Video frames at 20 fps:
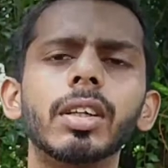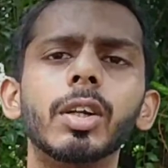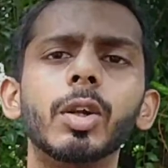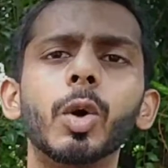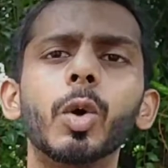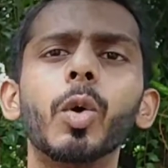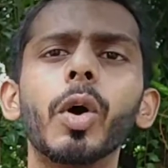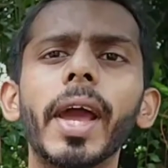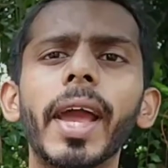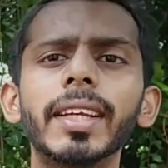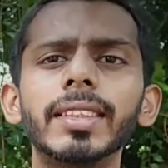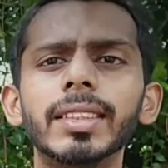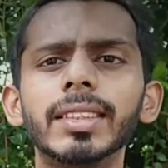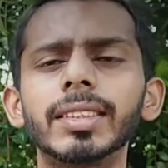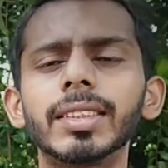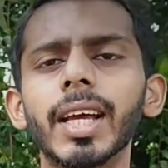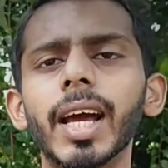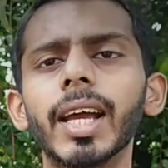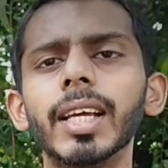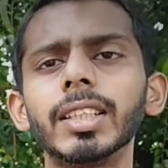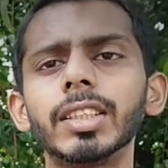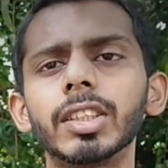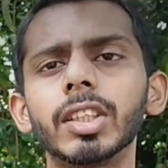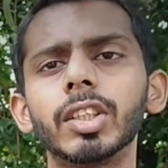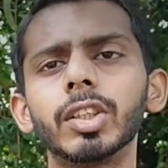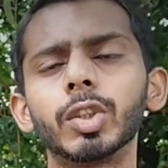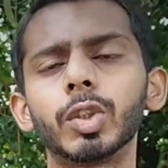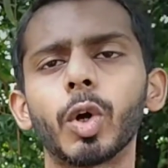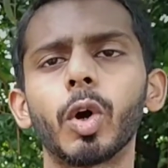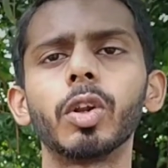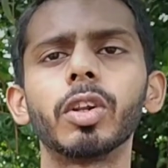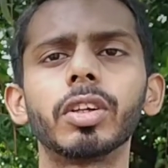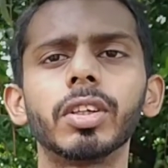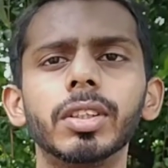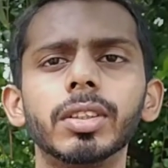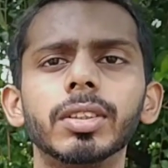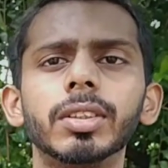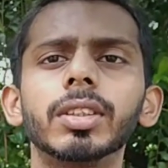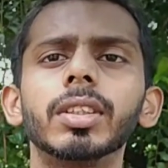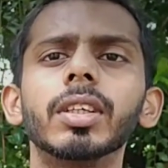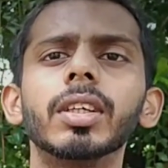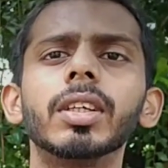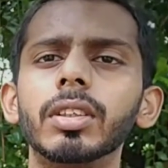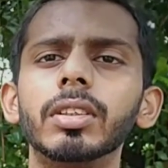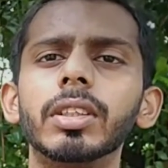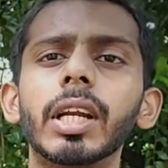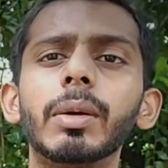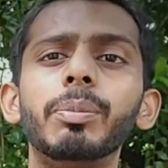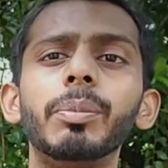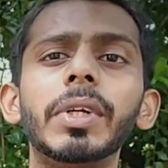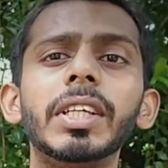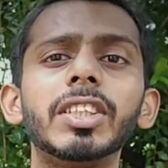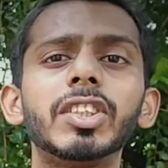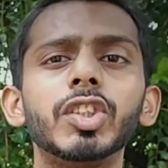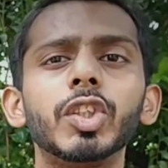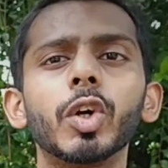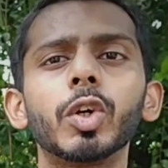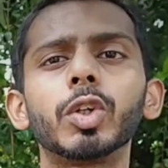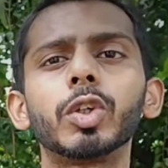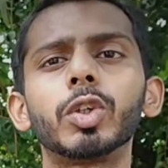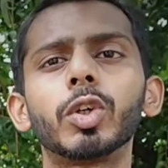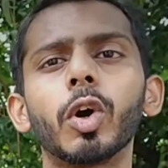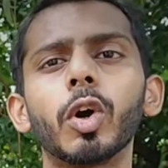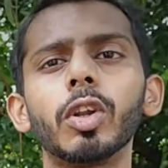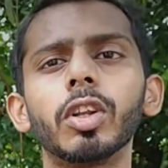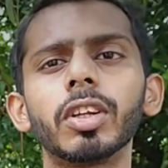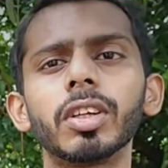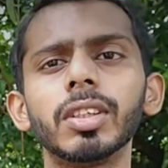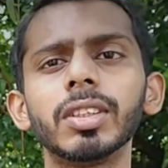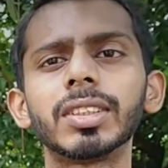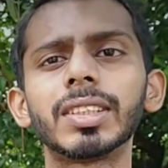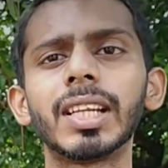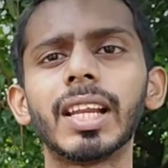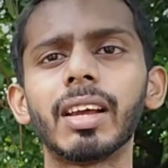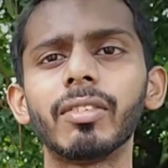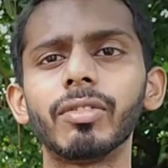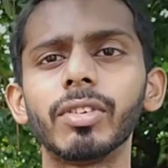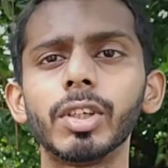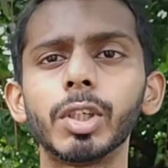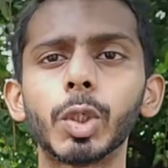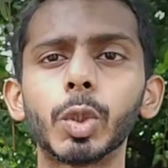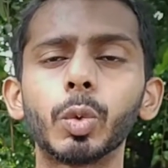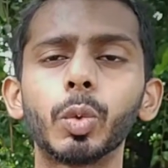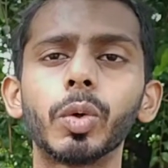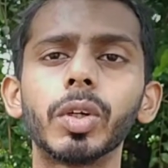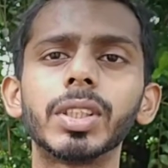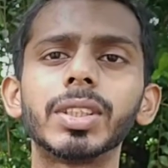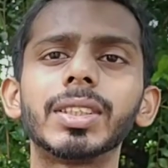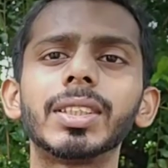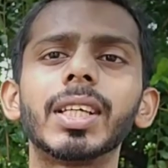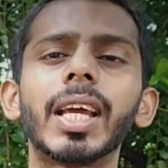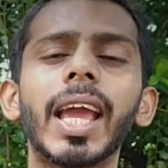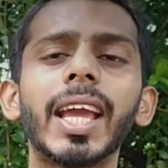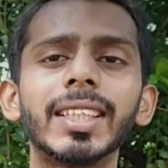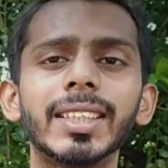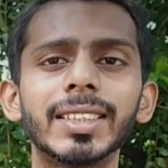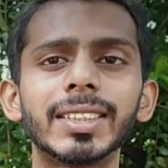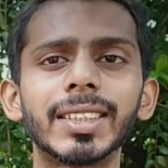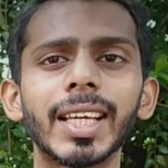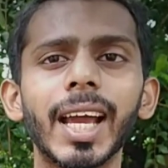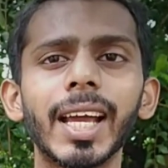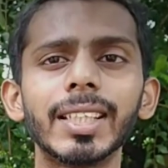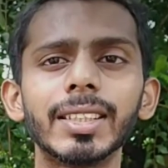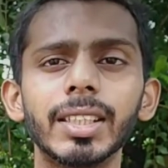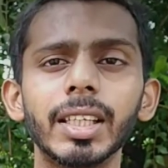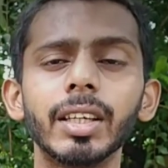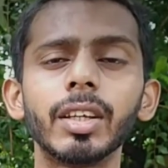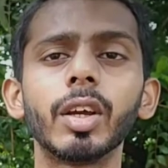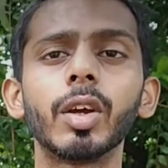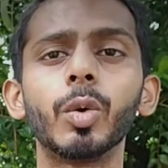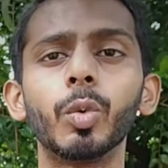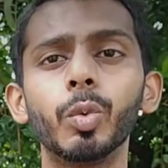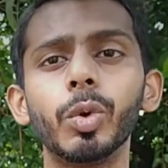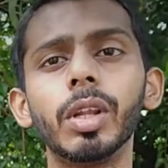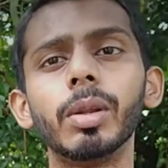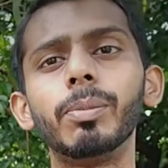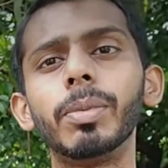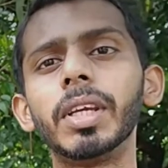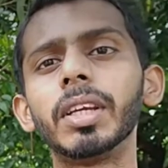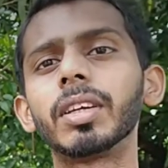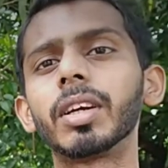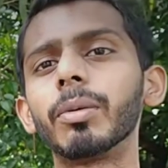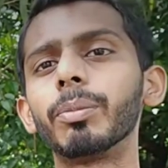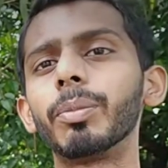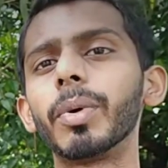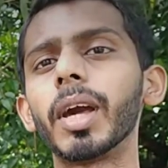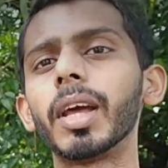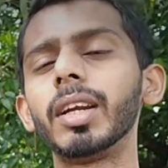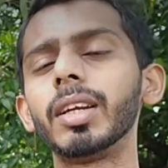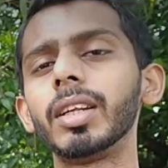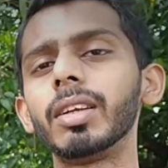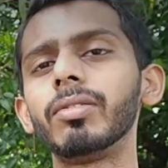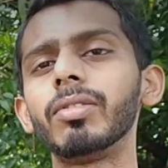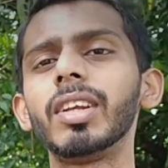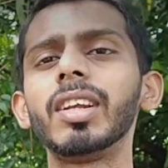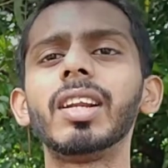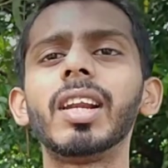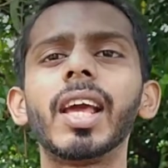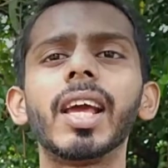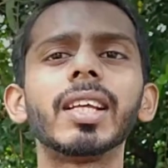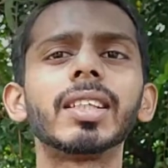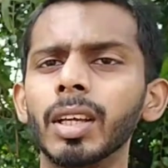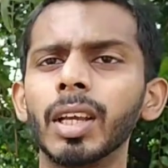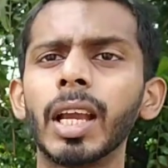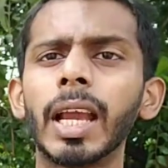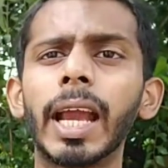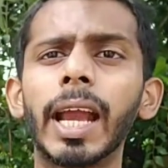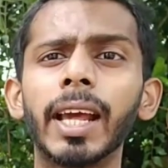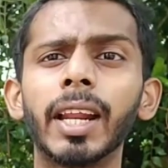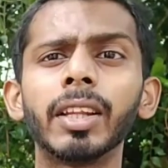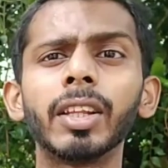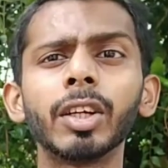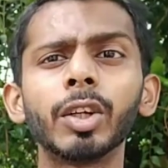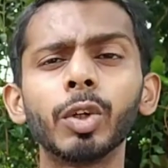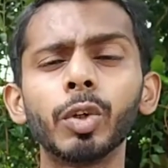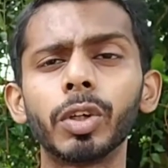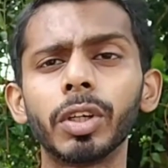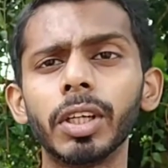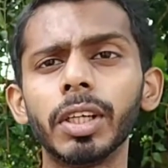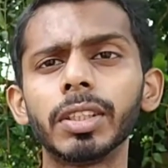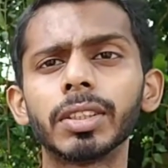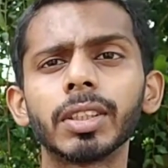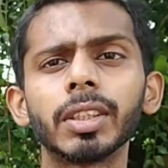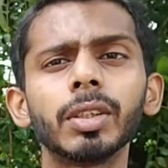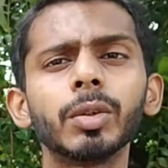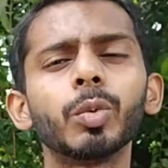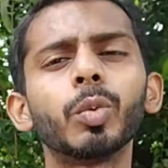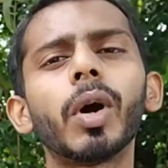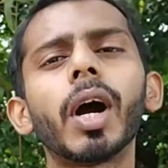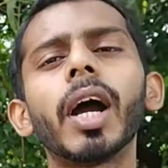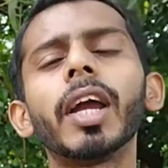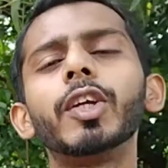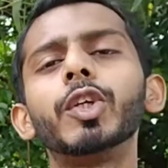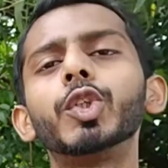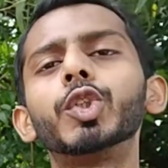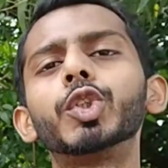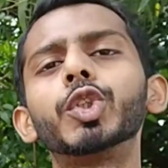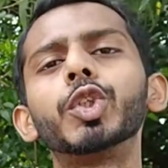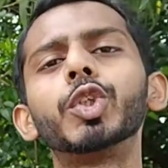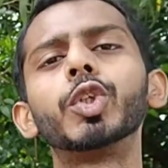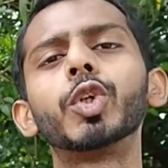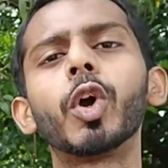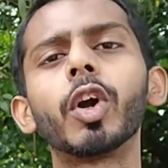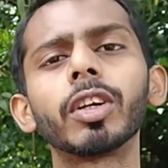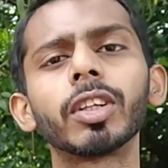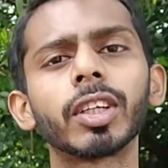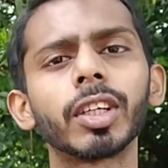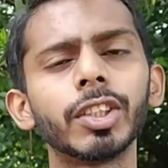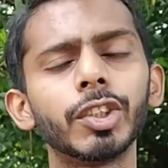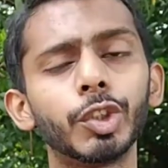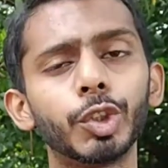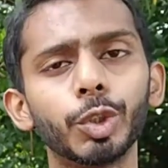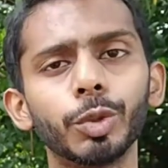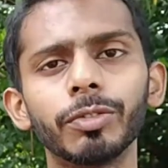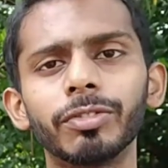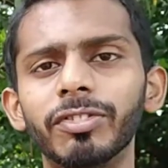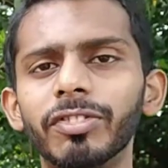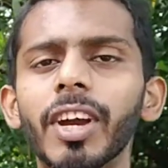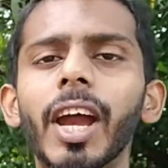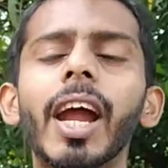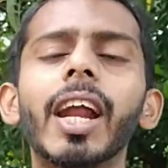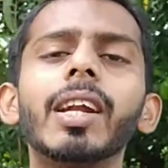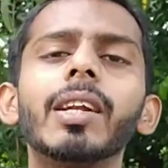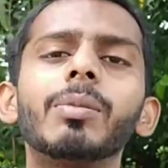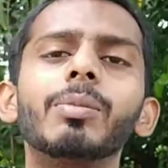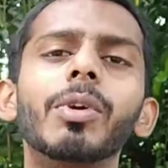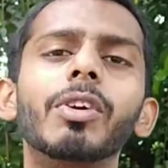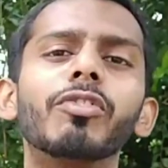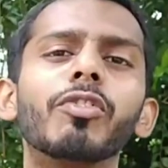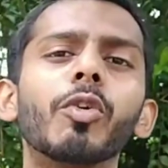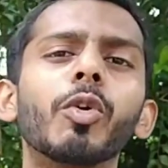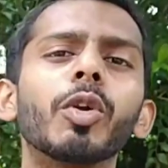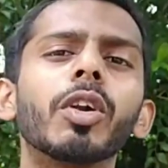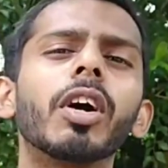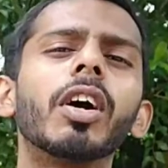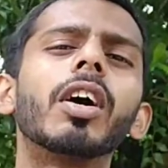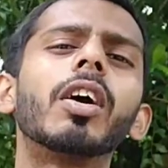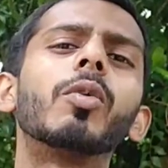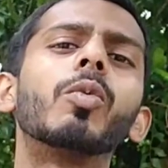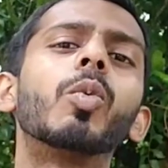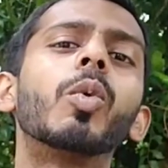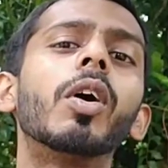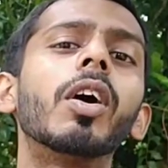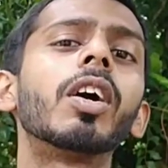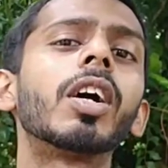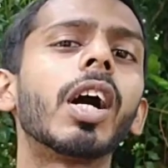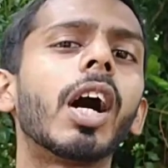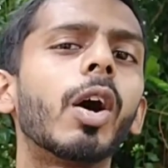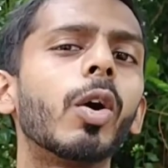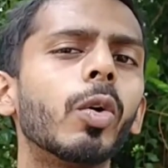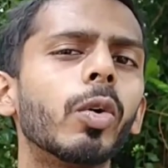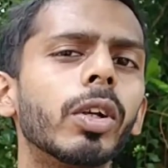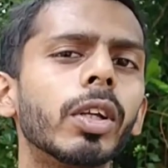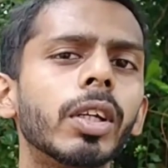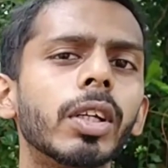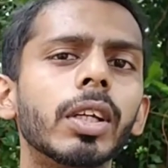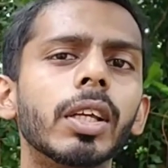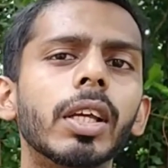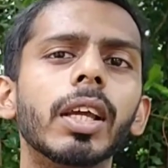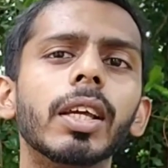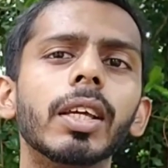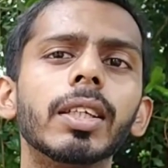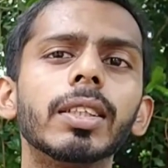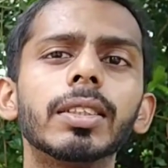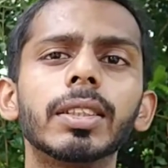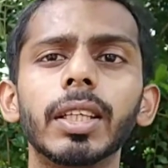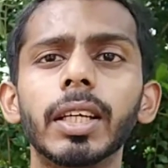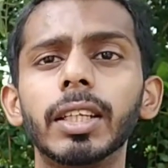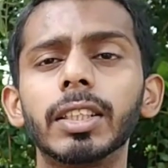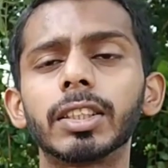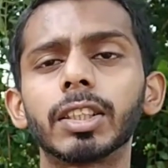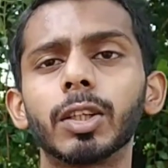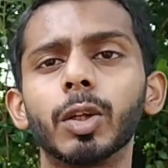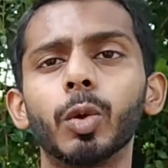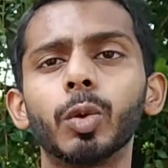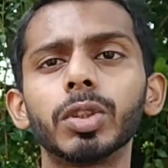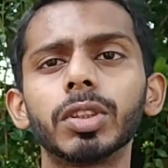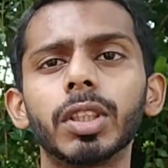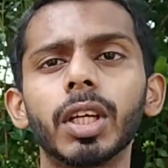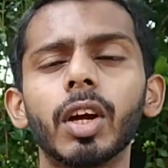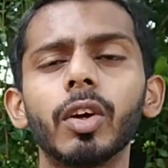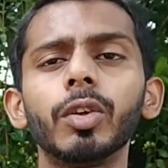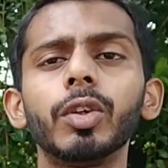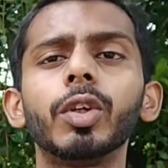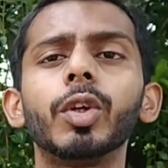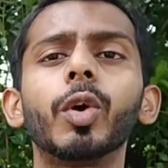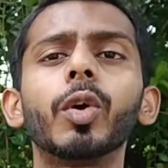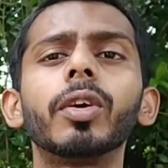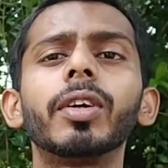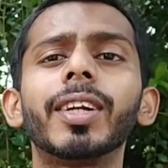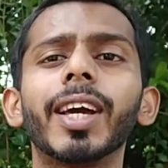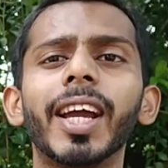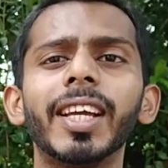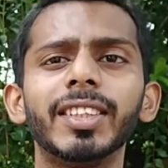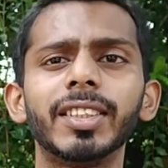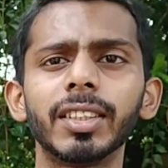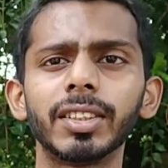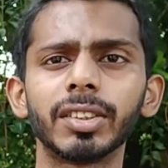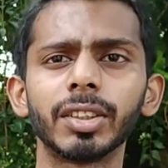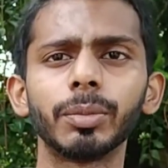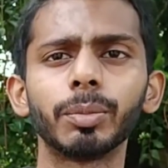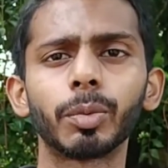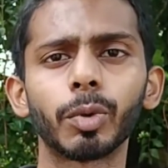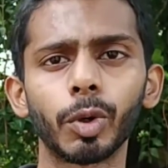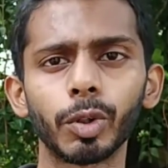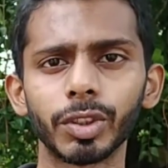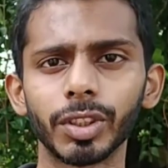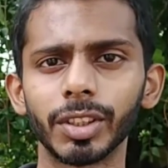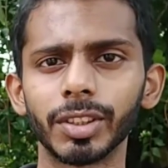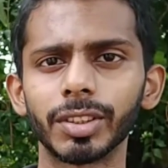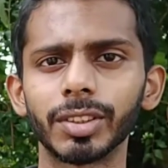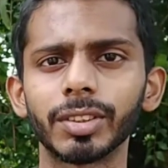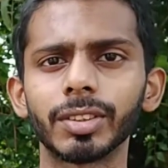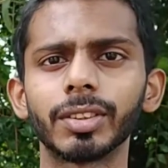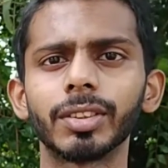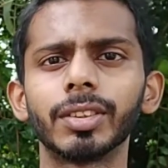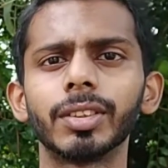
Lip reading: low exercise tolerance. That means your tolerance level towards exercising will be comparatively less. Another good reason why you should not consume fat before a workout is it slows down your digestion process.